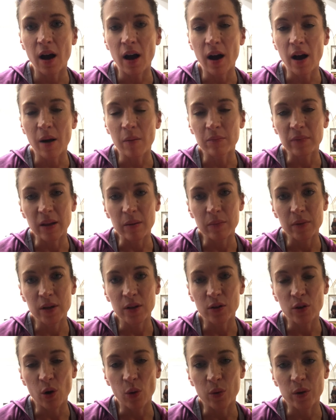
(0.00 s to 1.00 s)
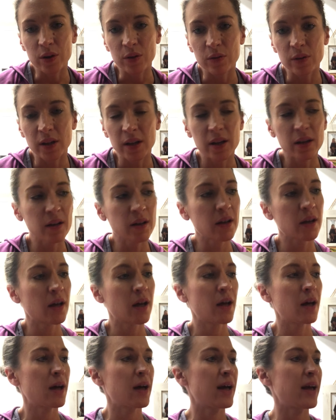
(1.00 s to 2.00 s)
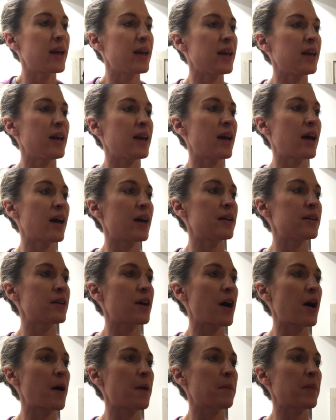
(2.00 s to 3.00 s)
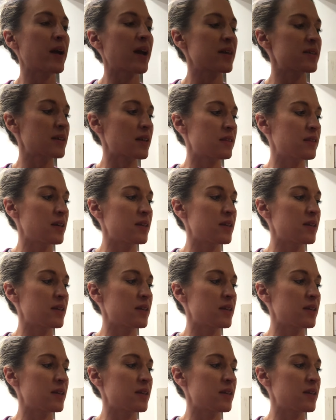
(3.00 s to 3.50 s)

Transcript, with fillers: Um, let me know what you need. And um, like I said,